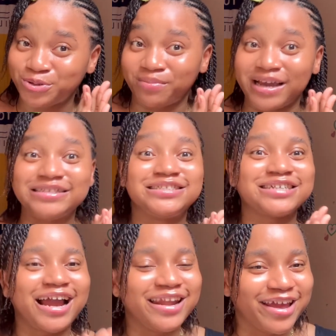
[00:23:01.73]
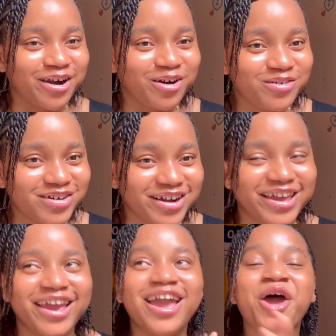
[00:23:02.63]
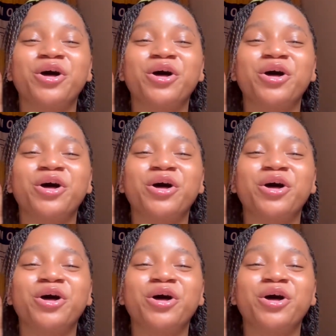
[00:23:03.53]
to my channel. Okay,